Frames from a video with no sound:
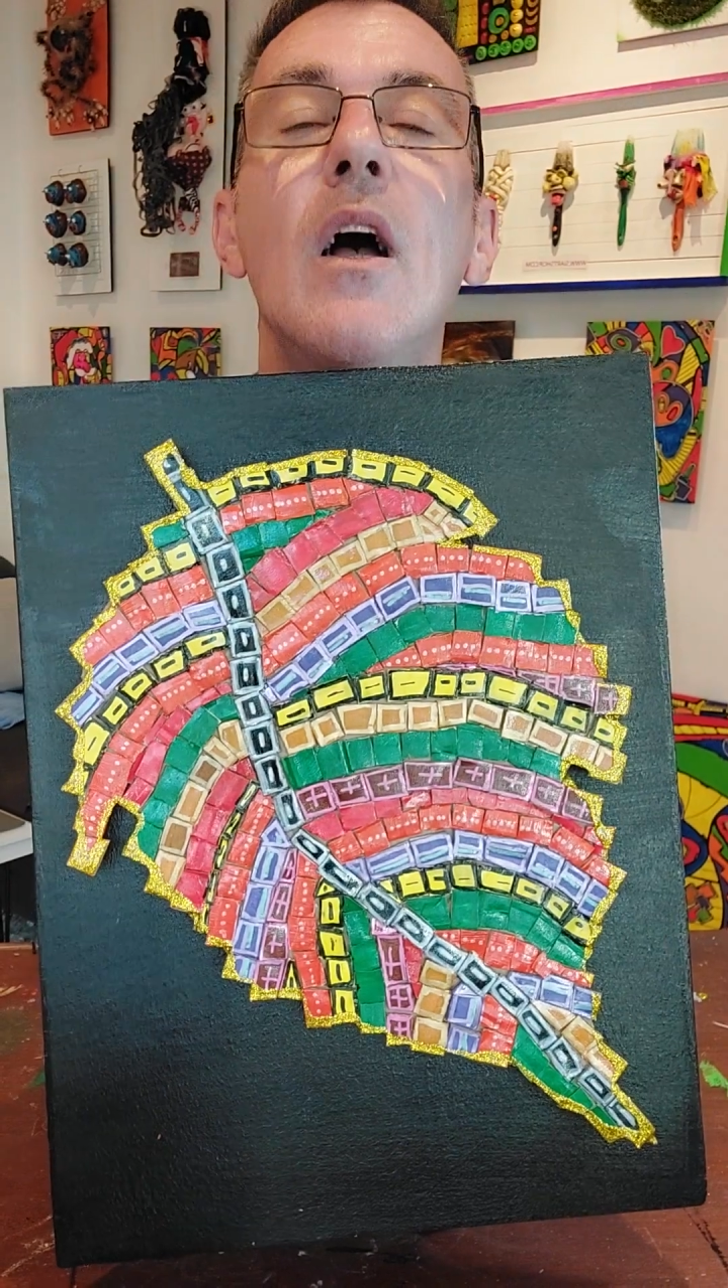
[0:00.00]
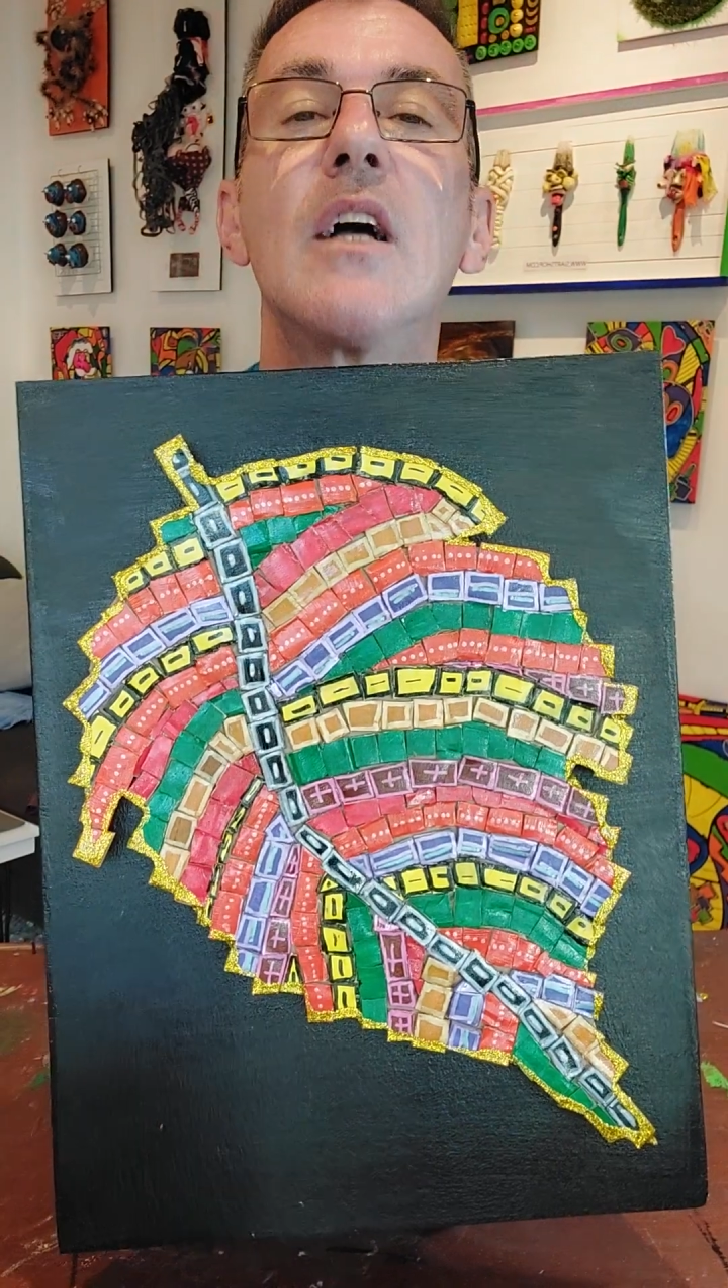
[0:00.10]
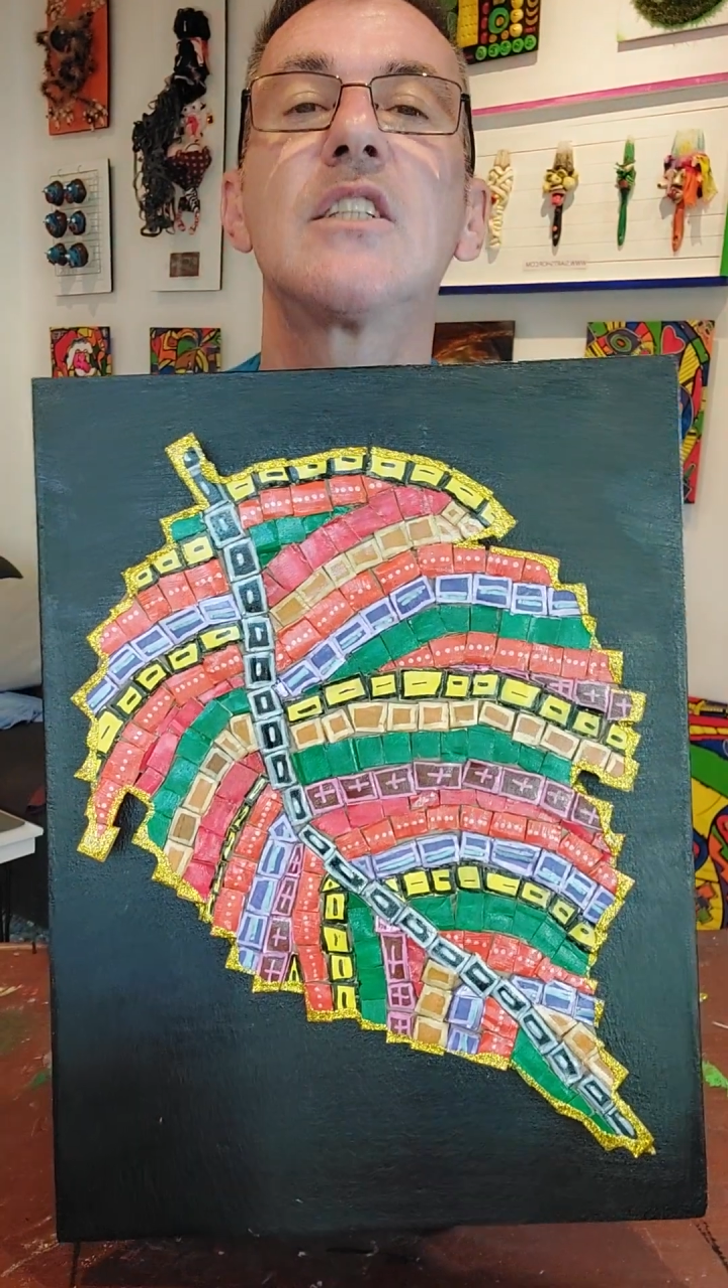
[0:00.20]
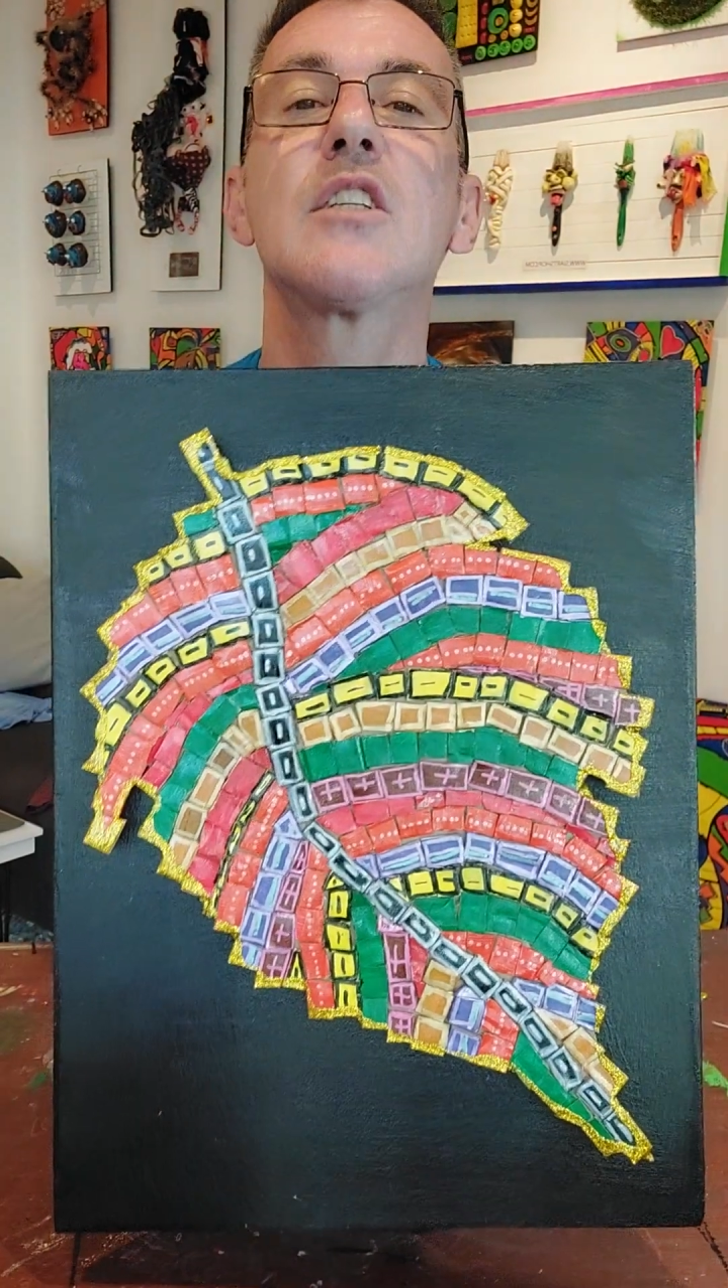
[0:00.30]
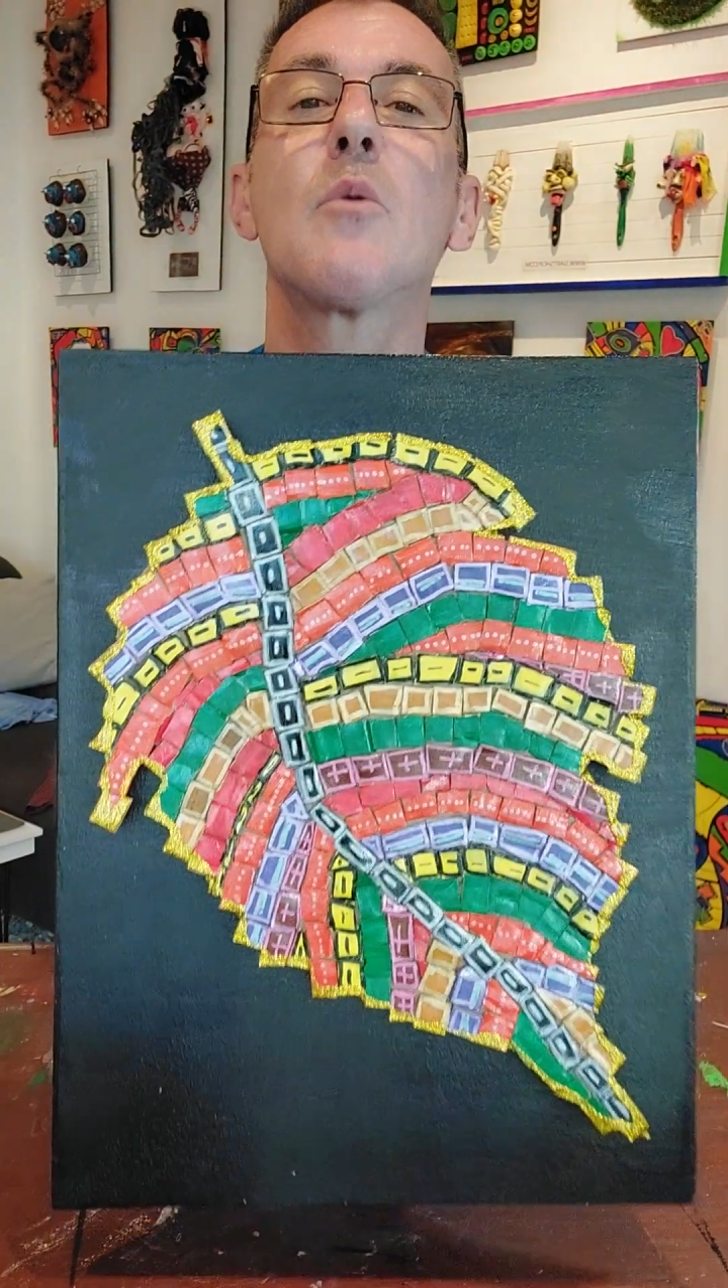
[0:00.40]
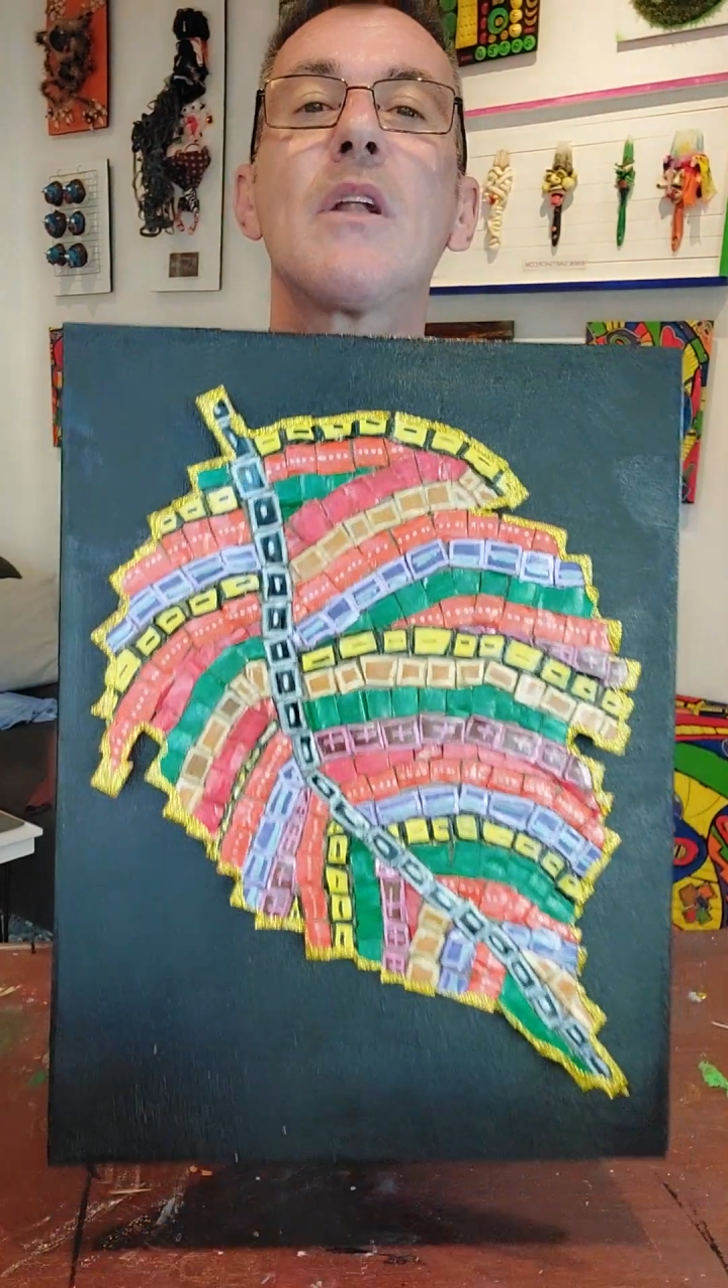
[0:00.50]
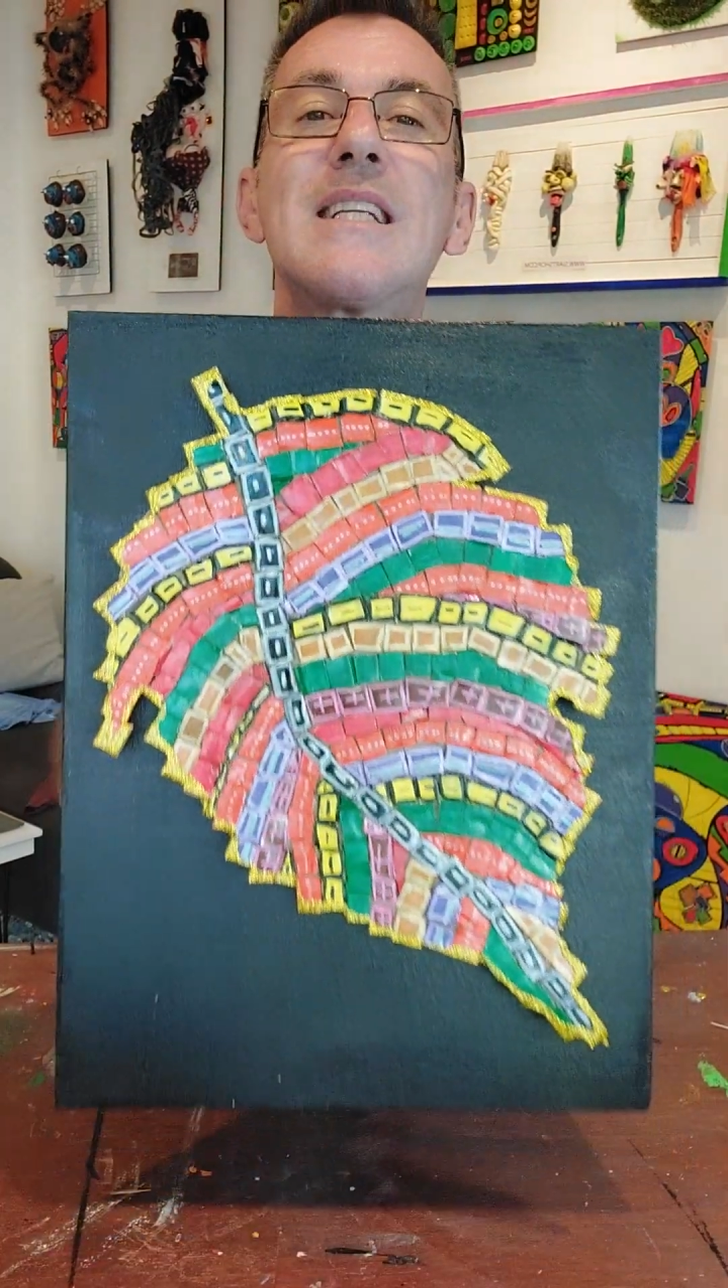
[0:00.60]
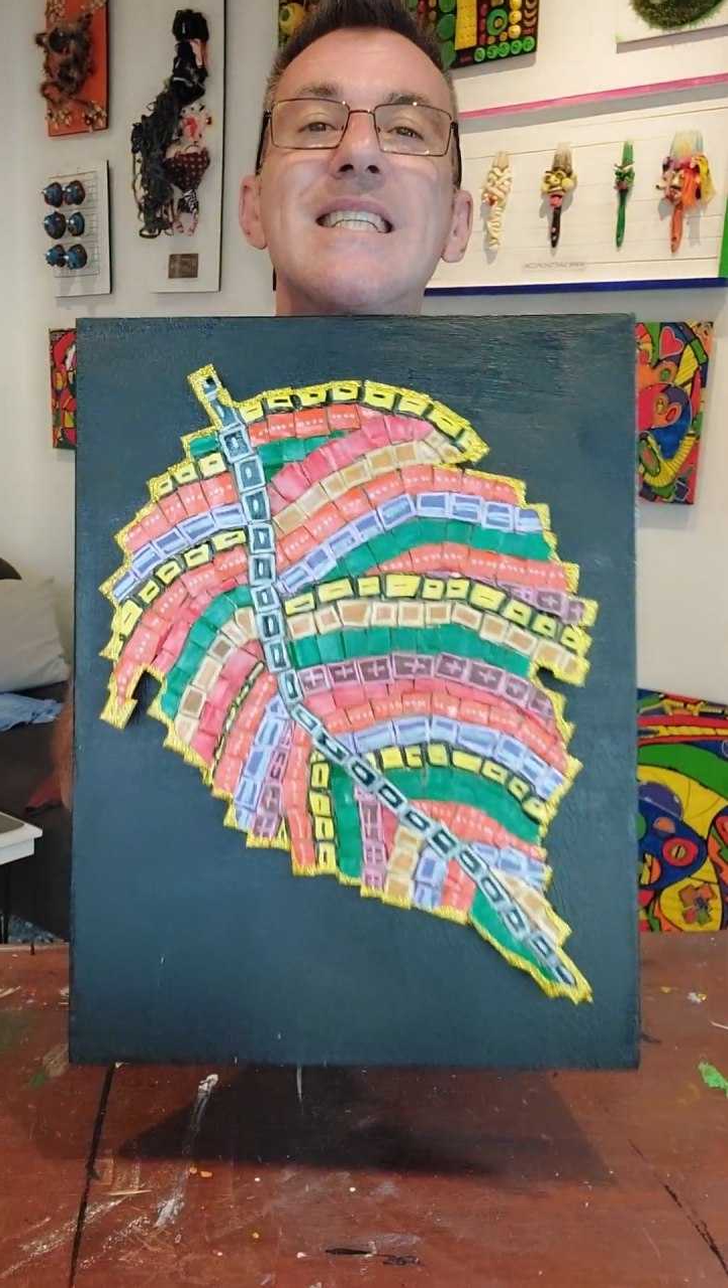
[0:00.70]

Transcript: I just wanted